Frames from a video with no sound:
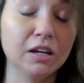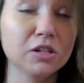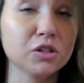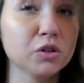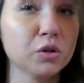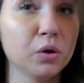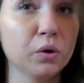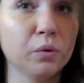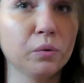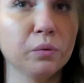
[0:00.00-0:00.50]

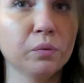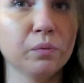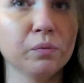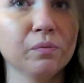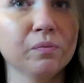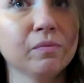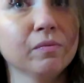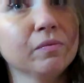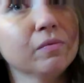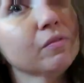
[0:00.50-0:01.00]
so
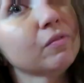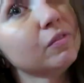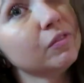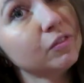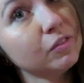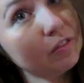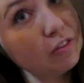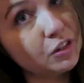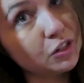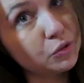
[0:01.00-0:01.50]

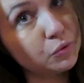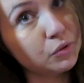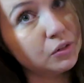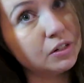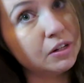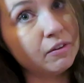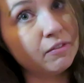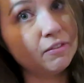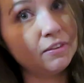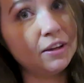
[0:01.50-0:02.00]
this will
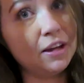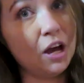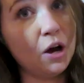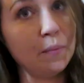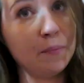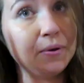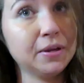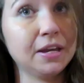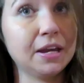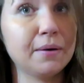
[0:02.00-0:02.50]
definitely
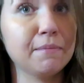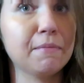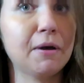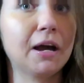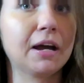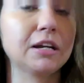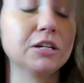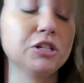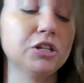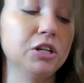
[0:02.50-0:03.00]
help me get
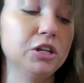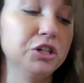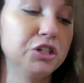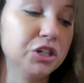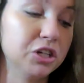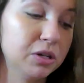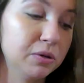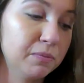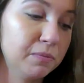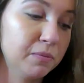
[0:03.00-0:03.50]
back into the
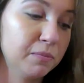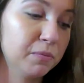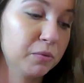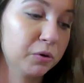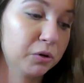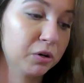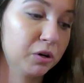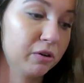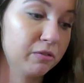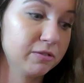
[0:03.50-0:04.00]
gym
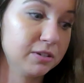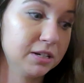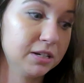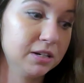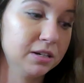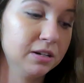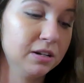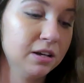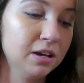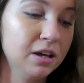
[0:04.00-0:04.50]
more
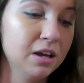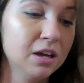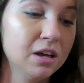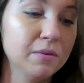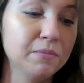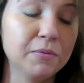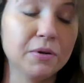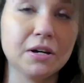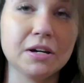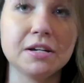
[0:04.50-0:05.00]
often
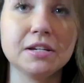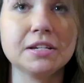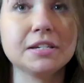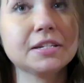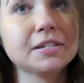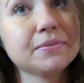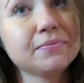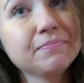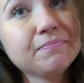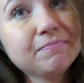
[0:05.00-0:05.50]

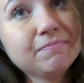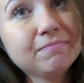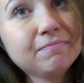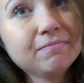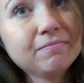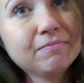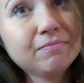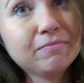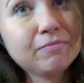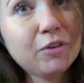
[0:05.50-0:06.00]
because
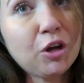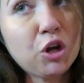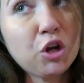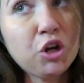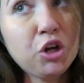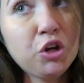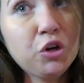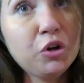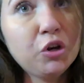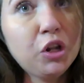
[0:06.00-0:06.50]

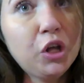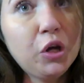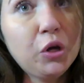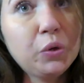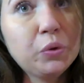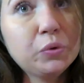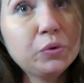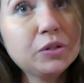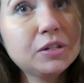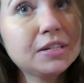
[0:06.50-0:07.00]
cute
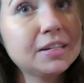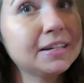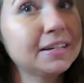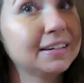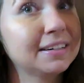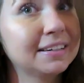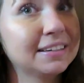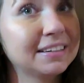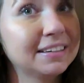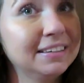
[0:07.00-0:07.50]
clothes
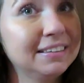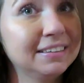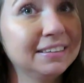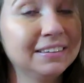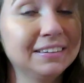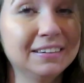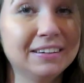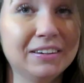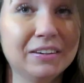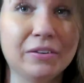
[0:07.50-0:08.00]

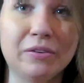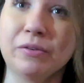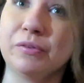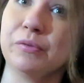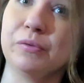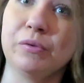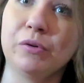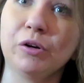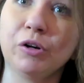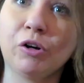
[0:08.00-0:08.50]

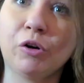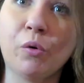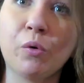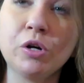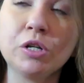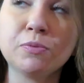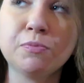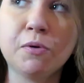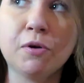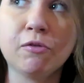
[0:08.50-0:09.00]
are
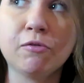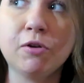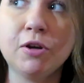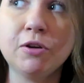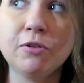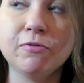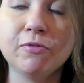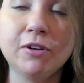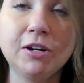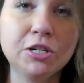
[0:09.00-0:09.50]
always
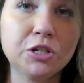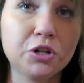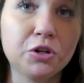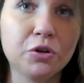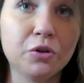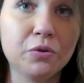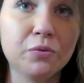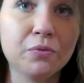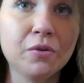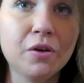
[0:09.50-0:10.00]

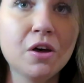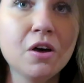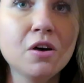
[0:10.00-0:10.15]
motivational